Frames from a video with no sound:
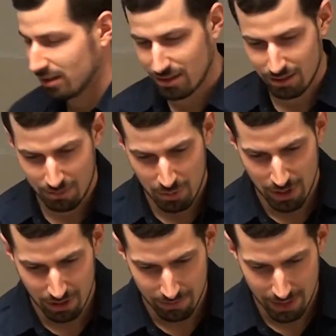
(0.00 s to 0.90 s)
Is it going to be
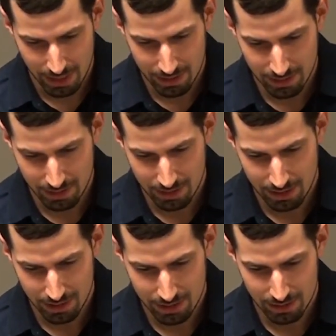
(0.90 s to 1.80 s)
better if I
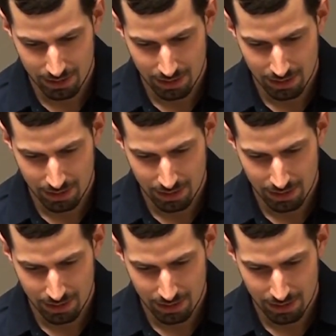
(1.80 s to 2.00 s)
unhighlight it?